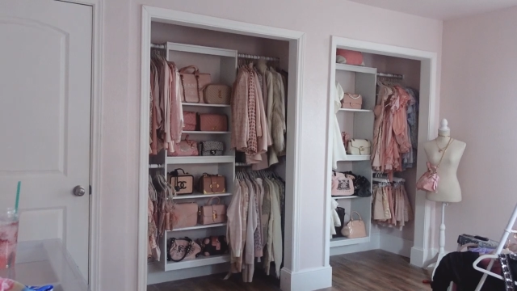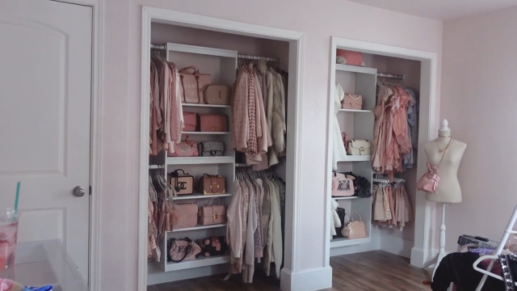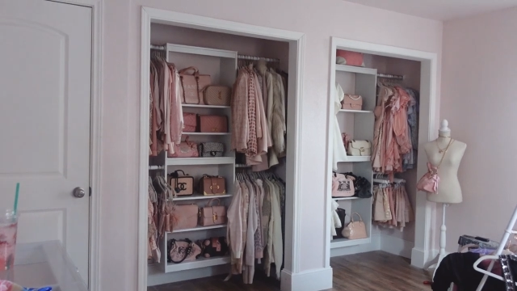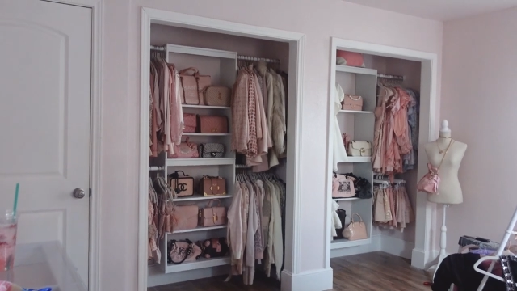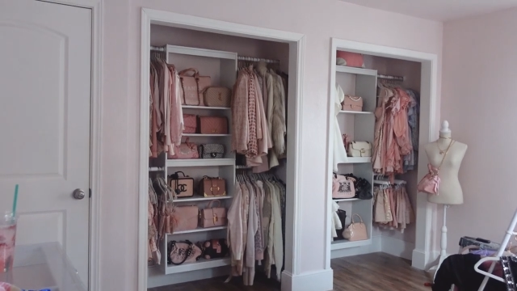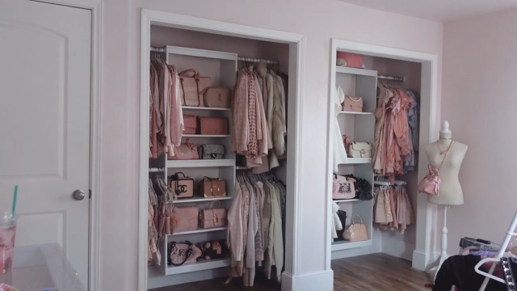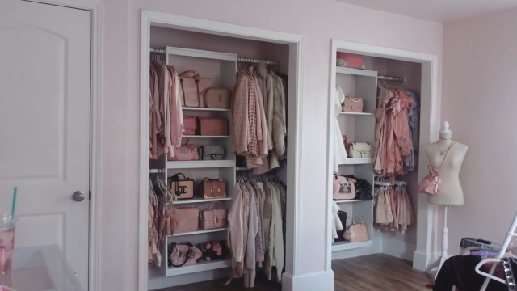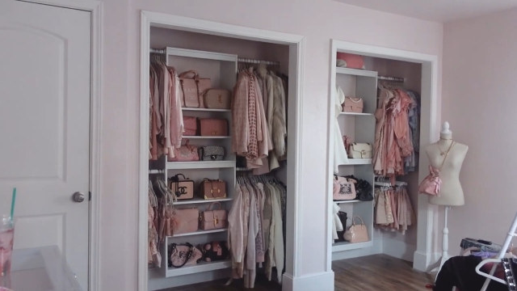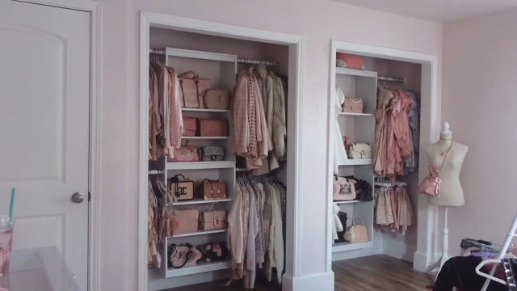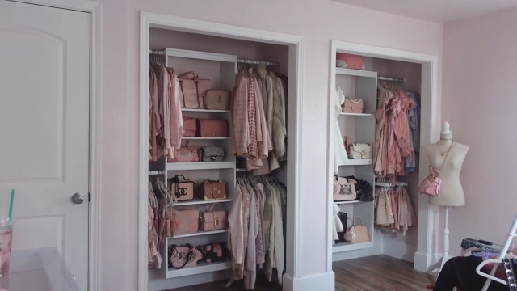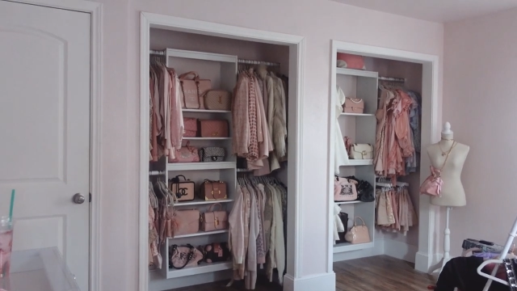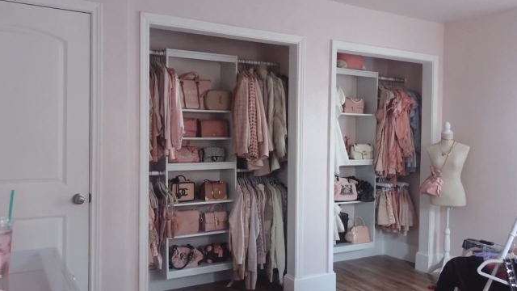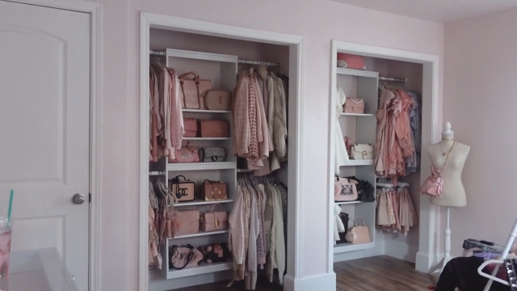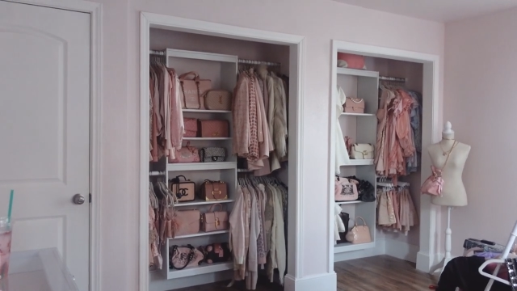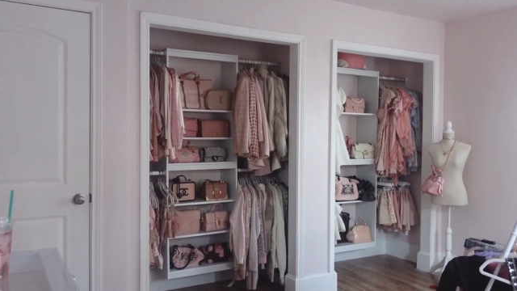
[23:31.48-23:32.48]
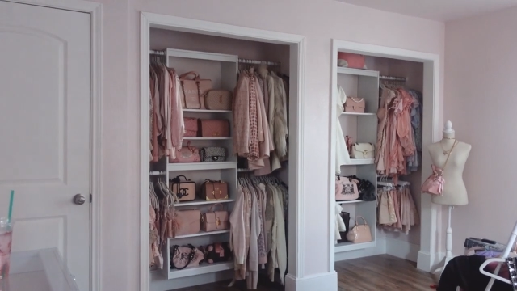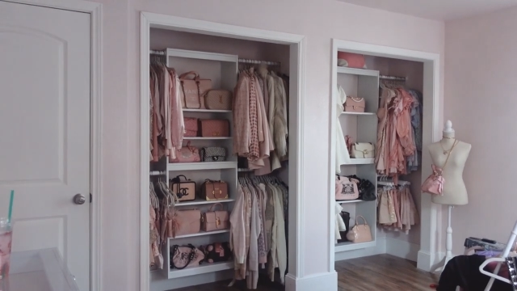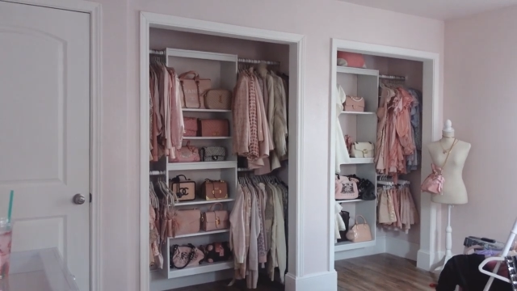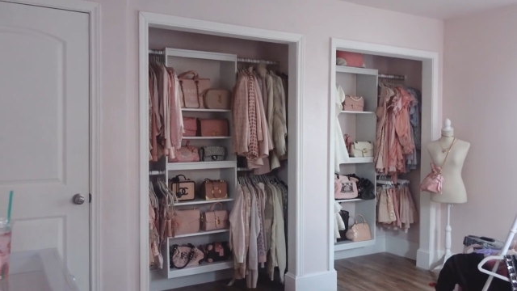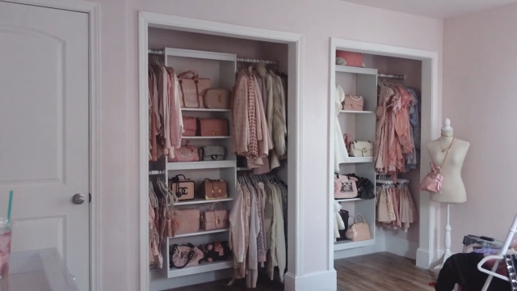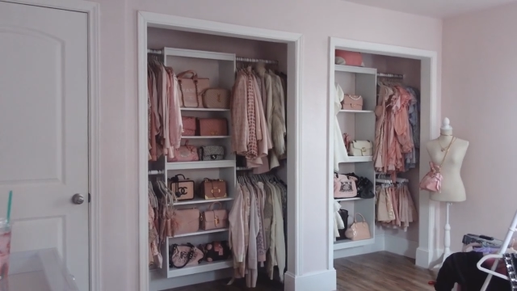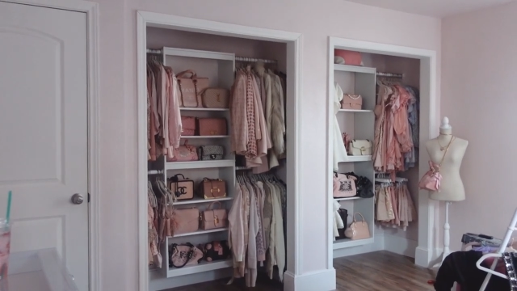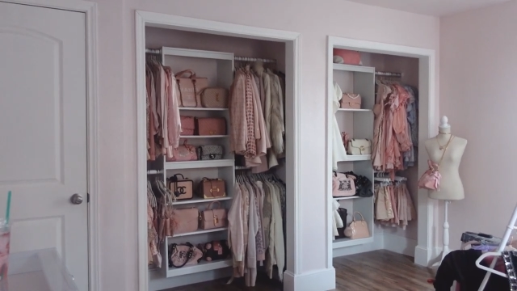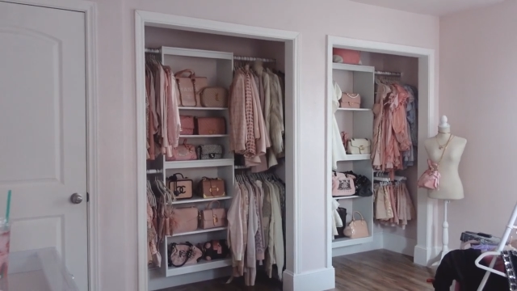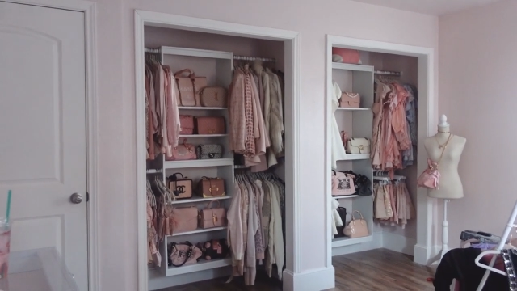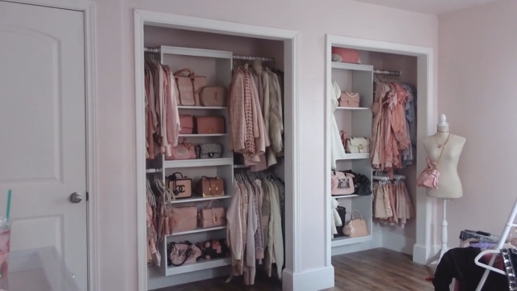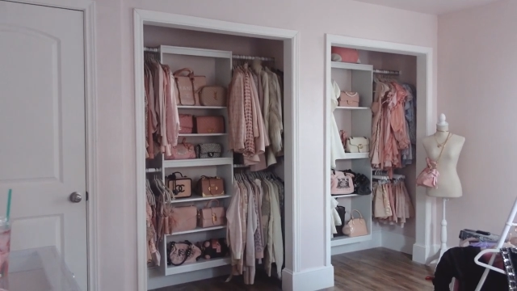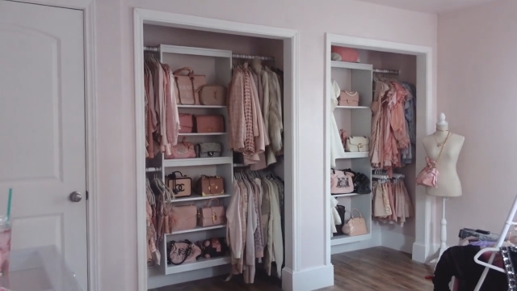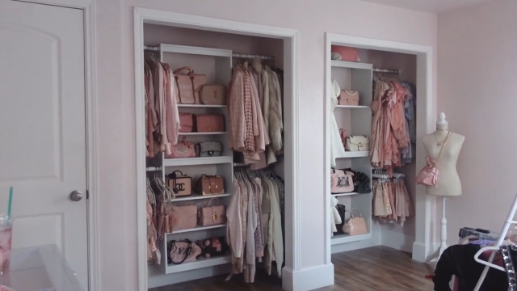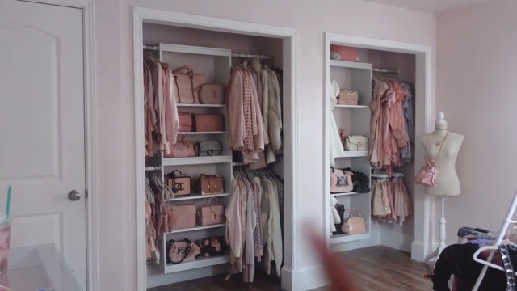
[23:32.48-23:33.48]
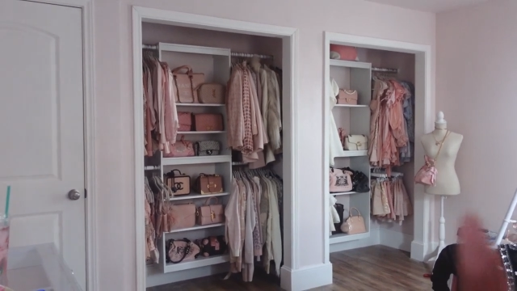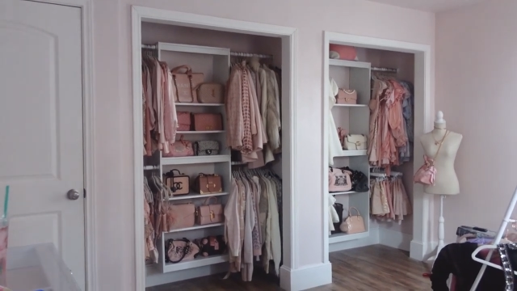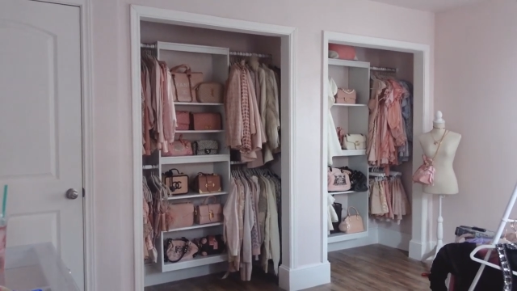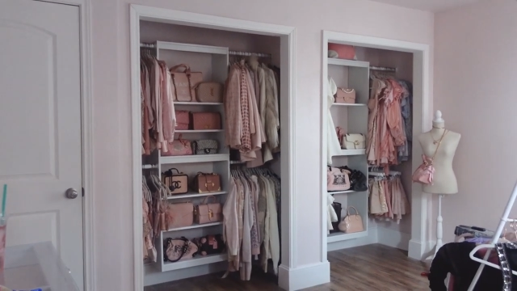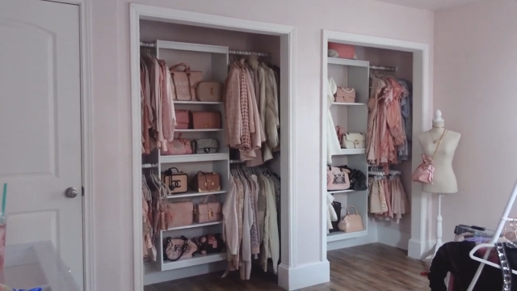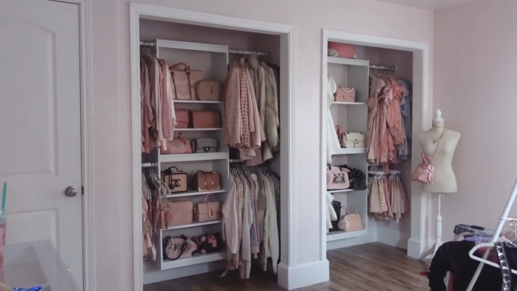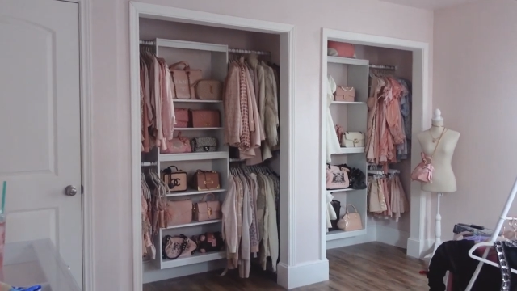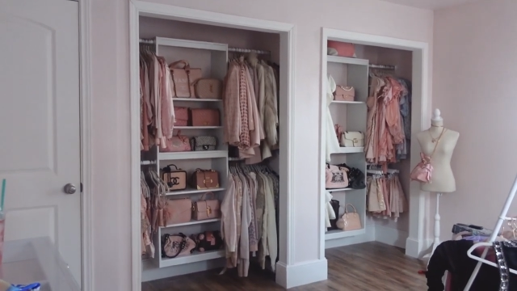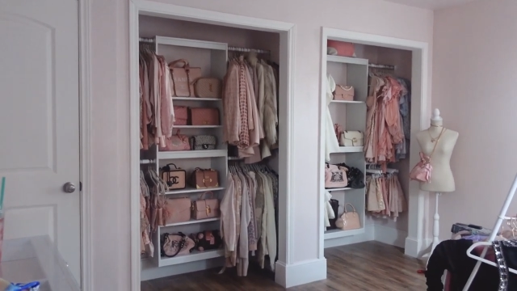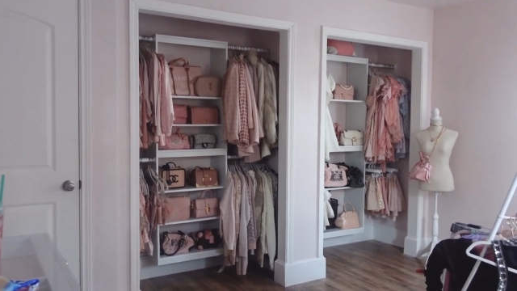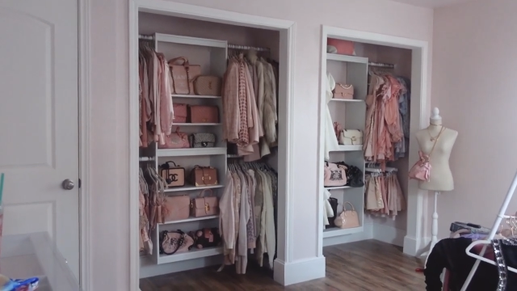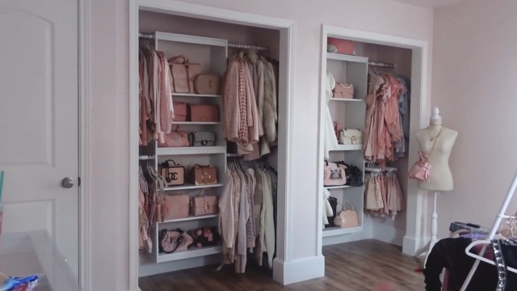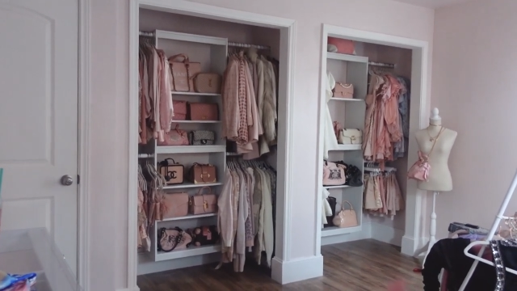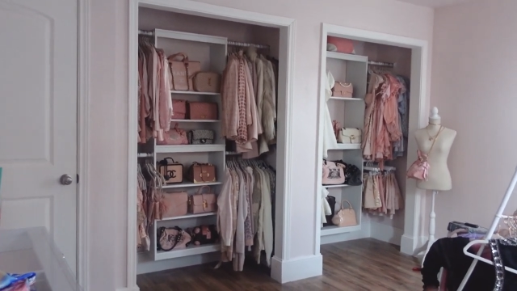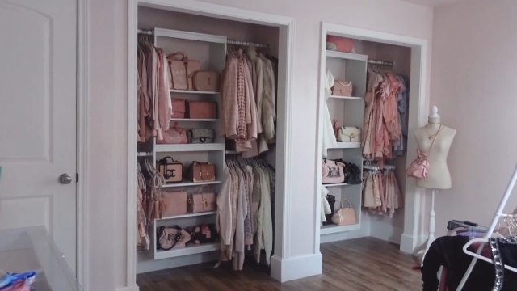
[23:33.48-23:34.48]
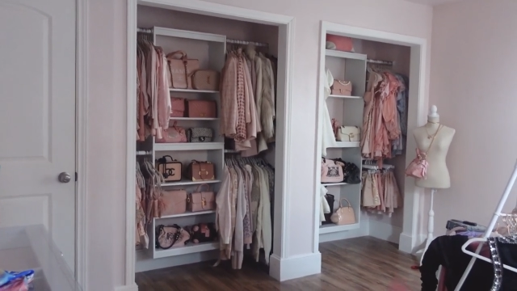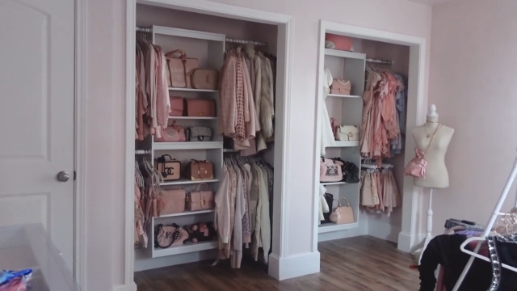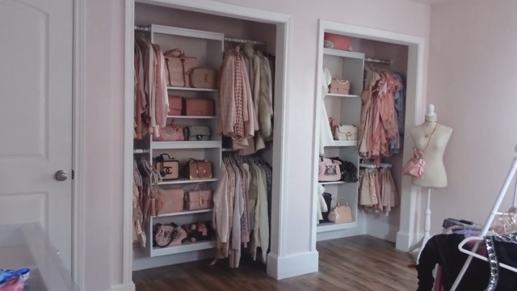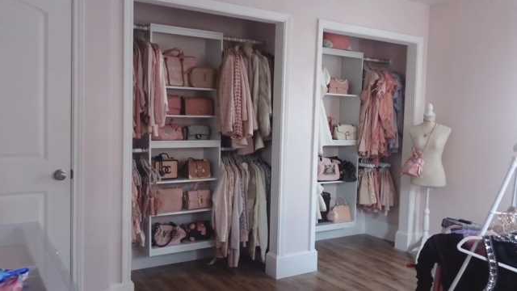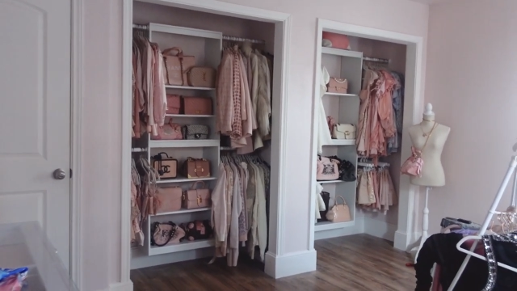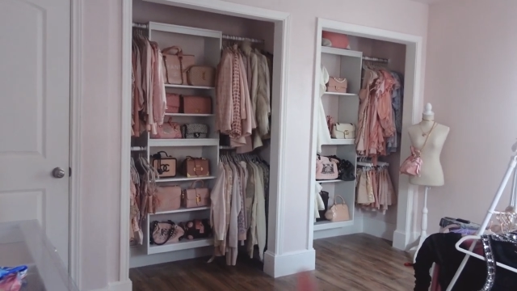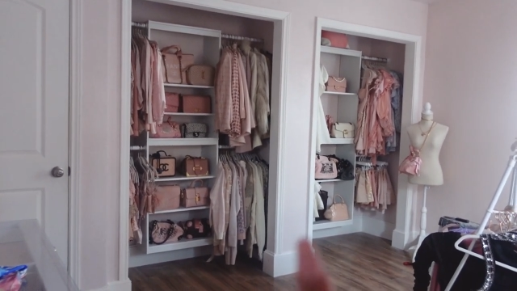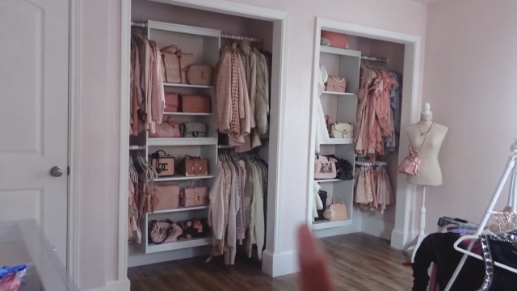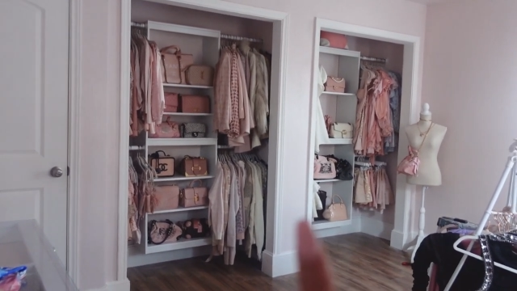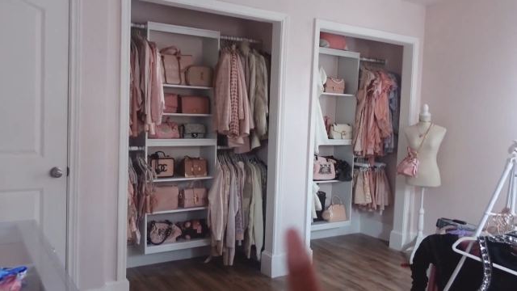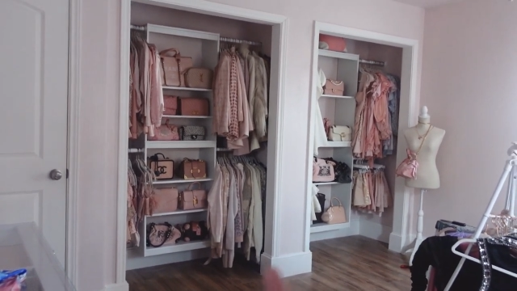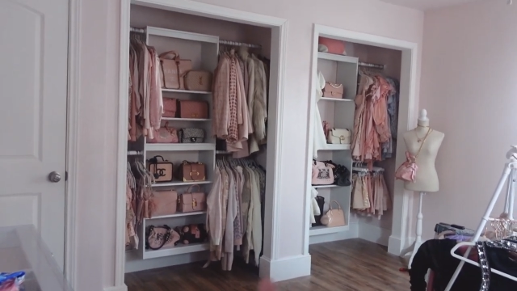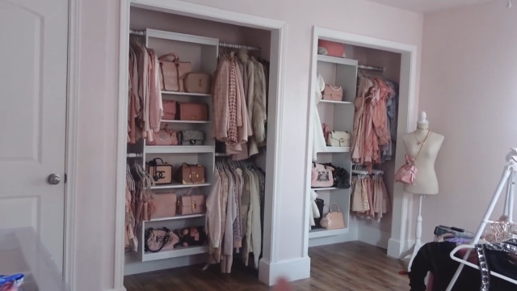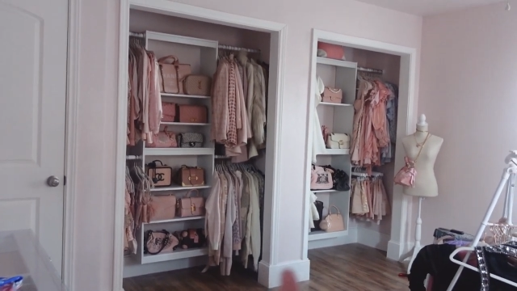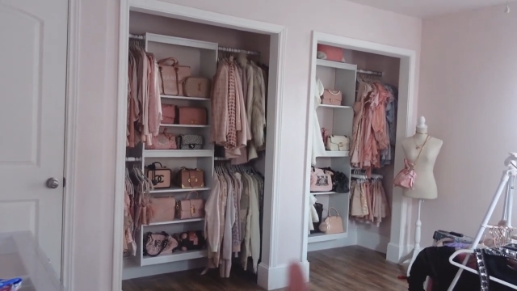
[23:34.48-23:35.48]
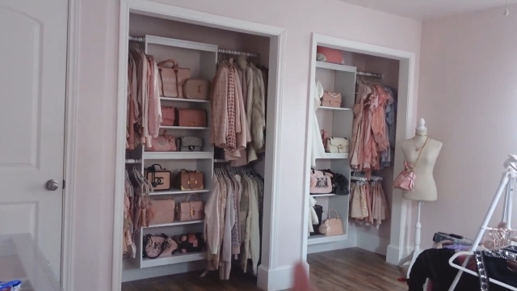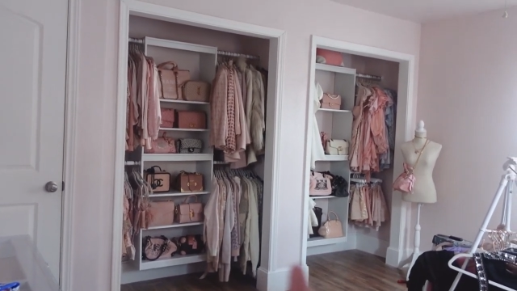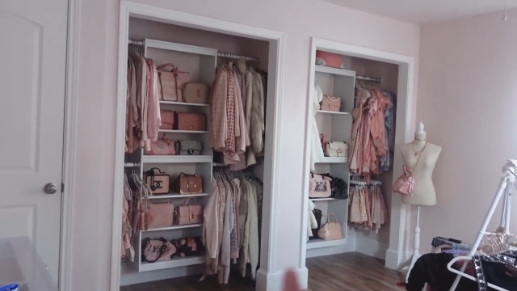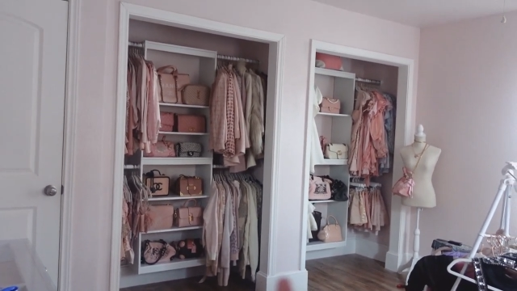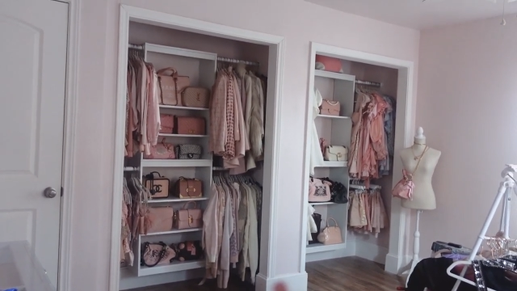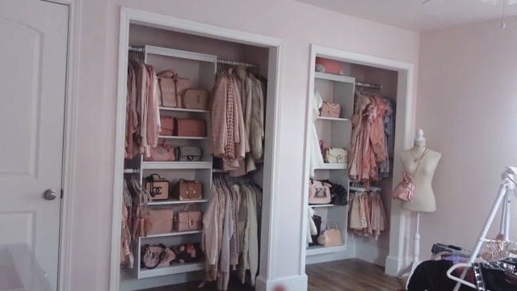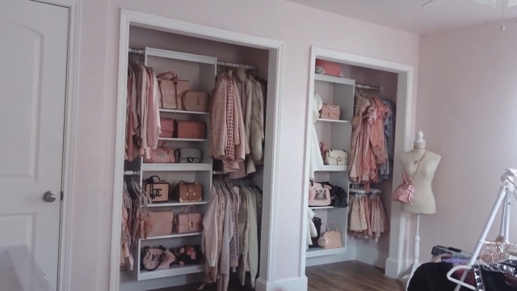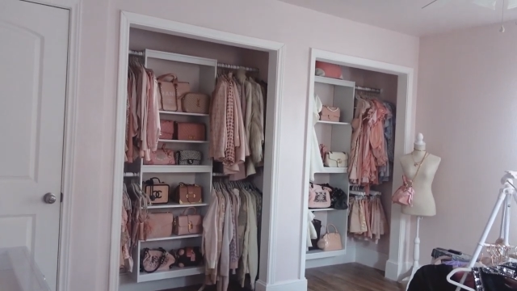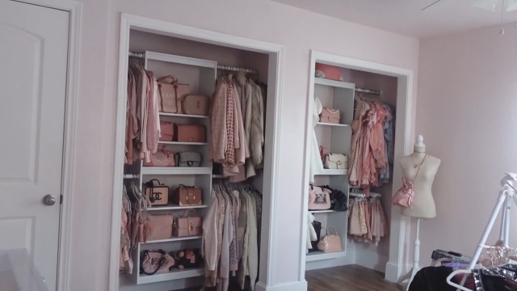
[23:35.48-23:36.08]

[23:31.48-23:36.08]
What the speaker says: [unreadable: no face in view]